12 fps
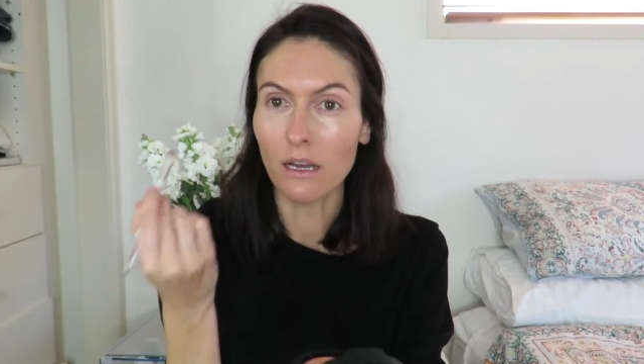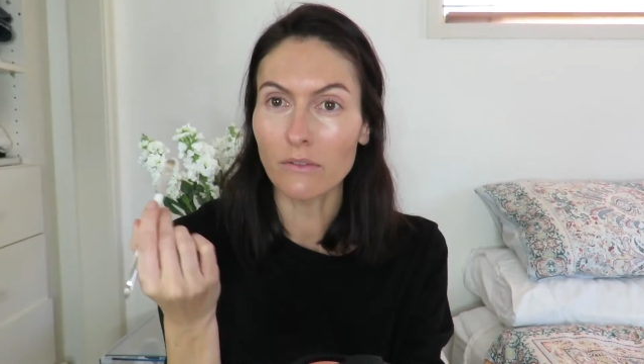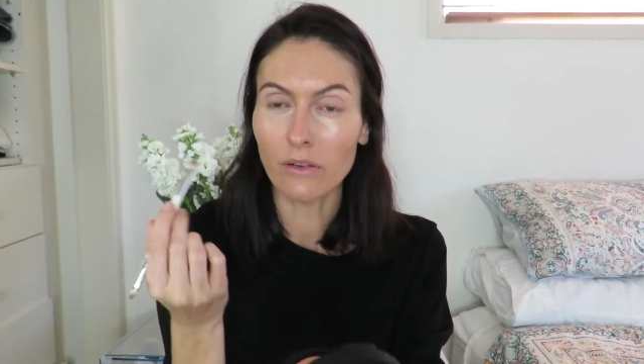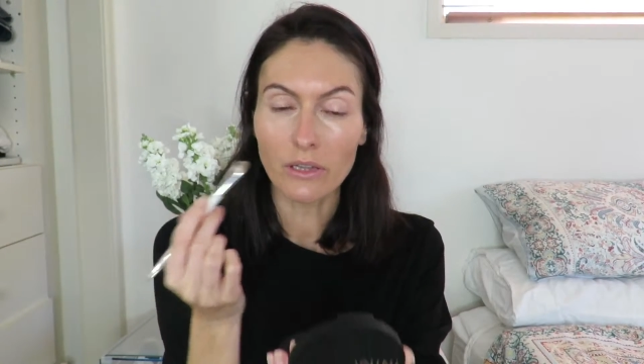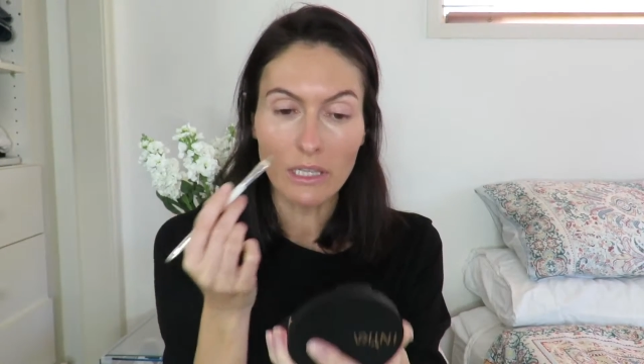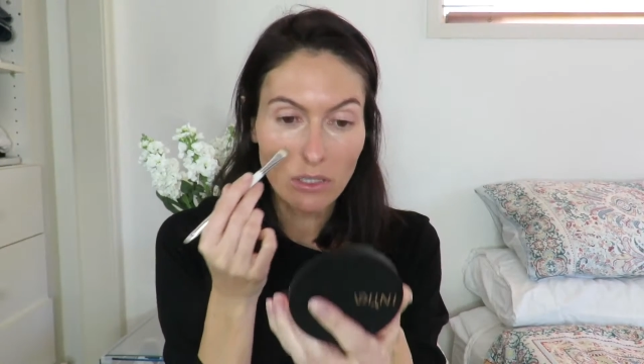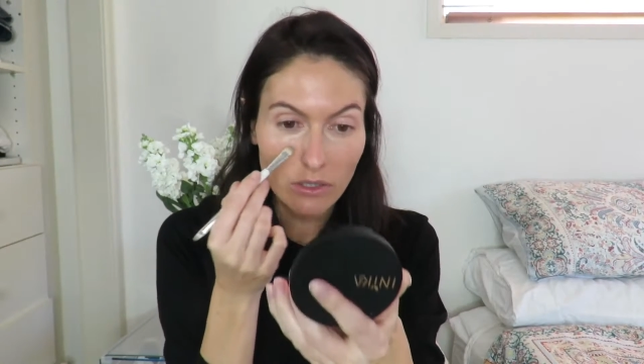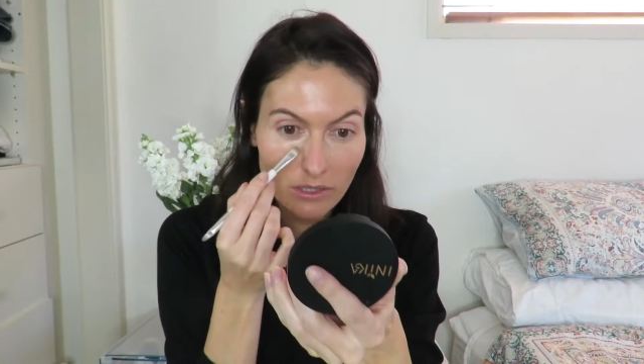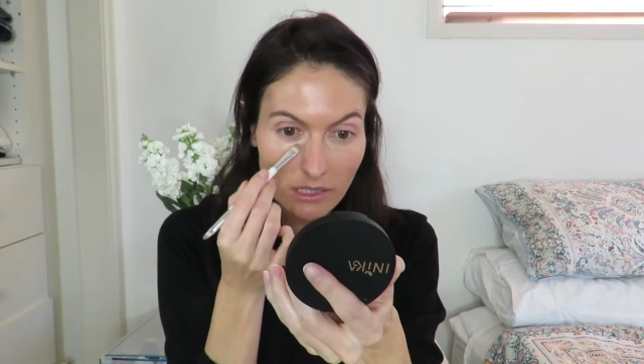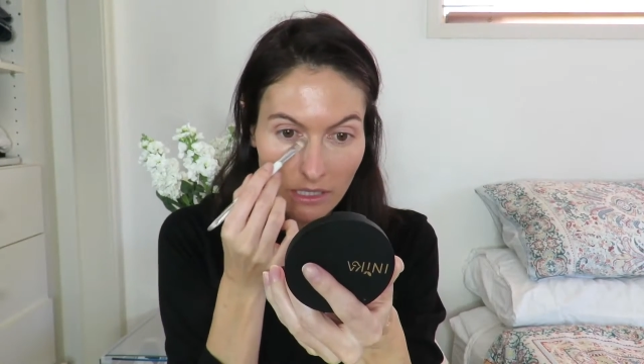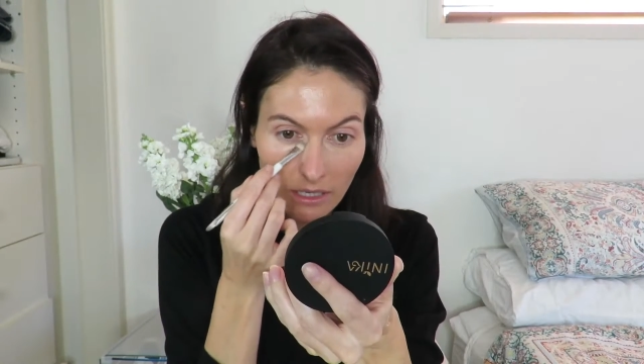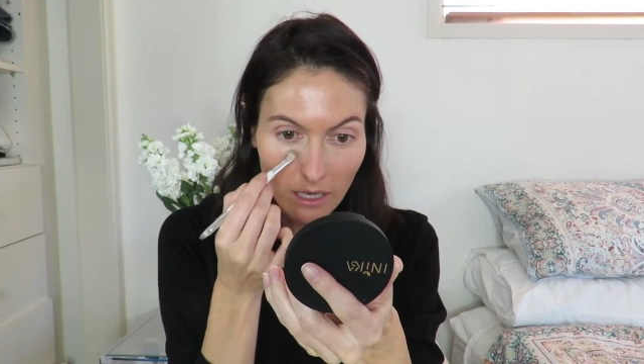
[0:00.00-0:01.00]
I've only
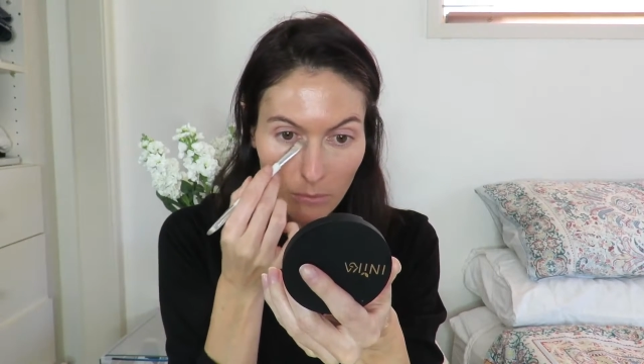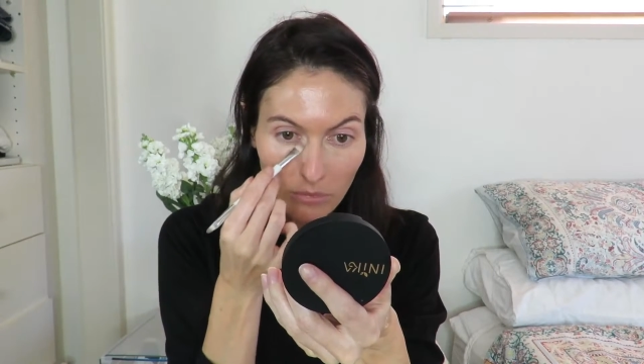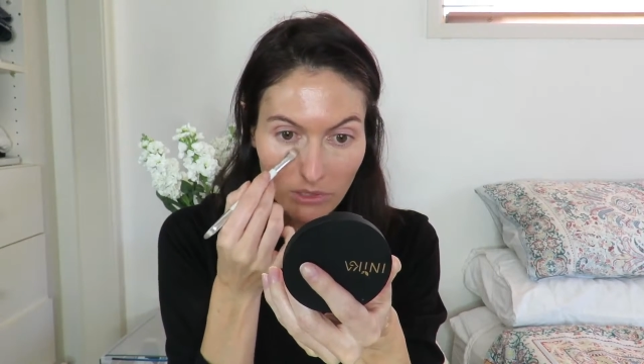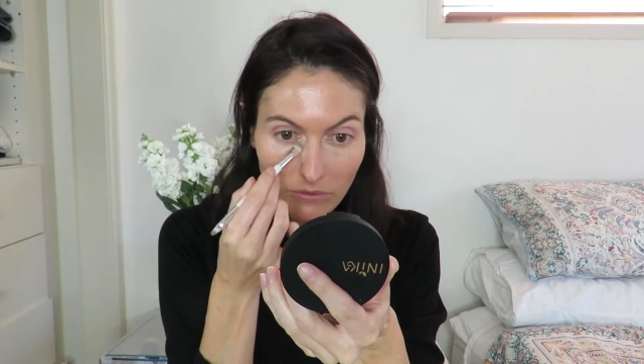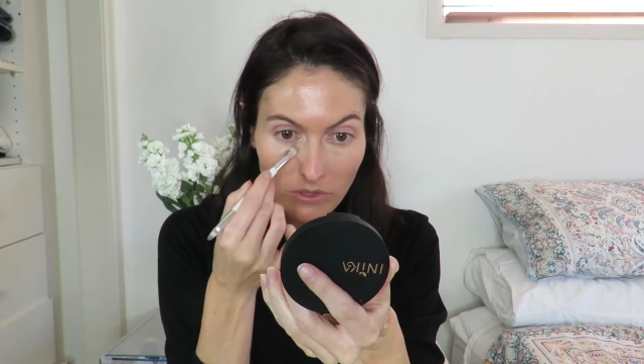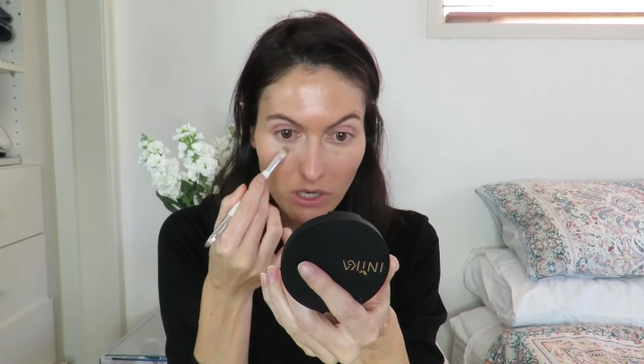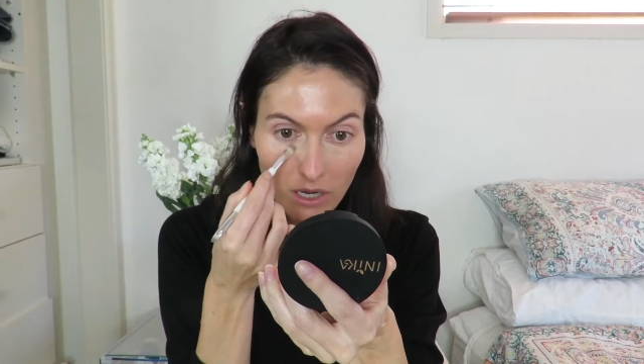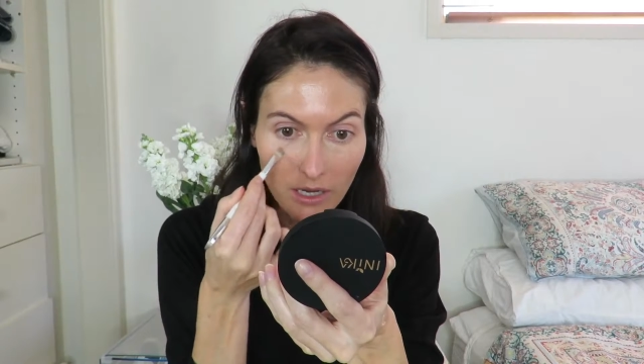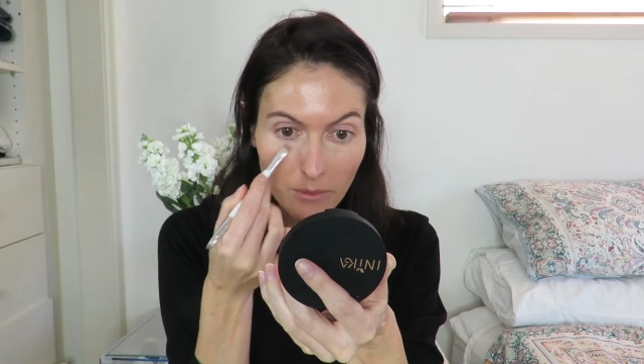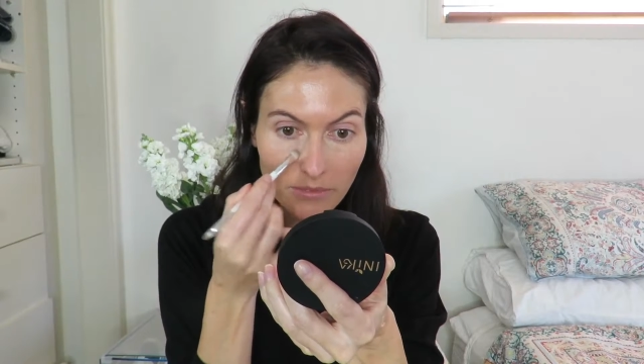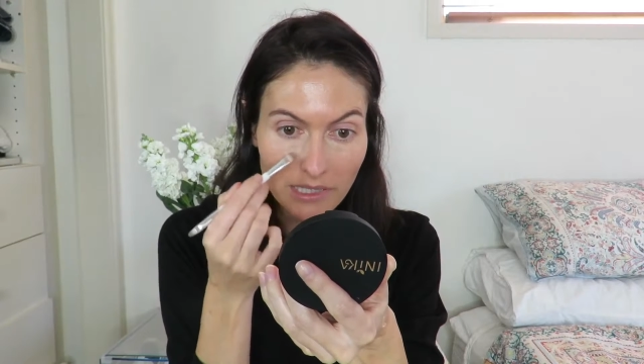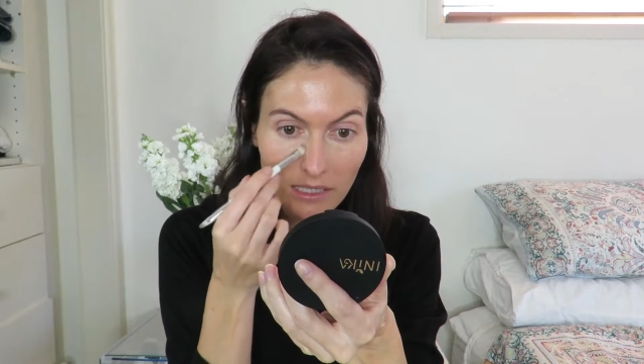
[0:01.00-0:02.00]
used it a couple of
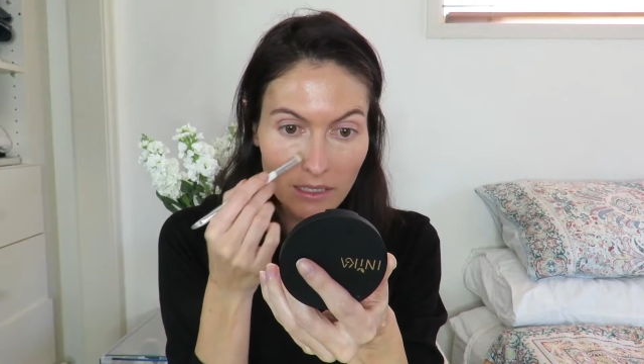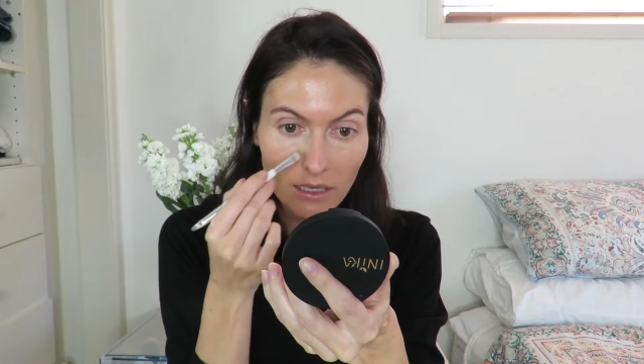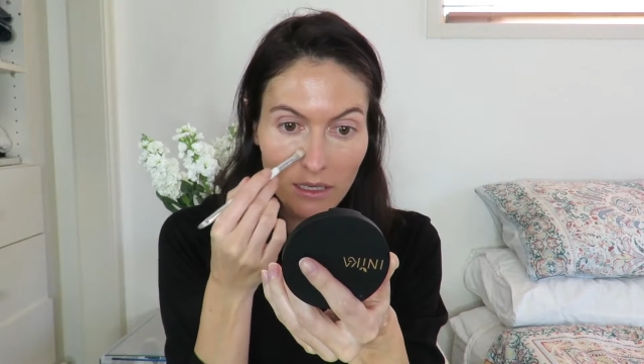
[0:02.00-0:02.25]
times.